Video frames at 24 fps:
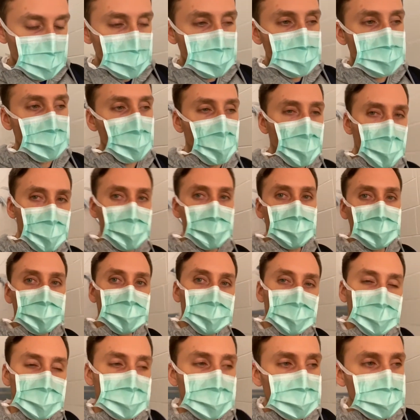bang,
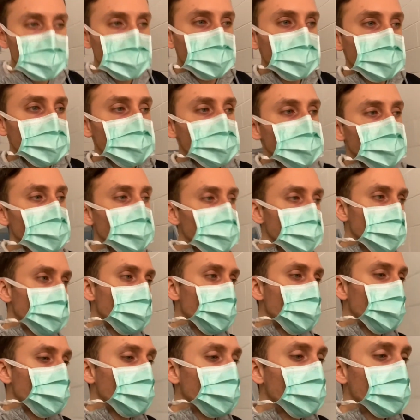so to
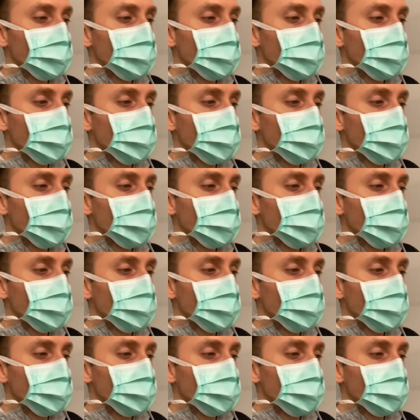say.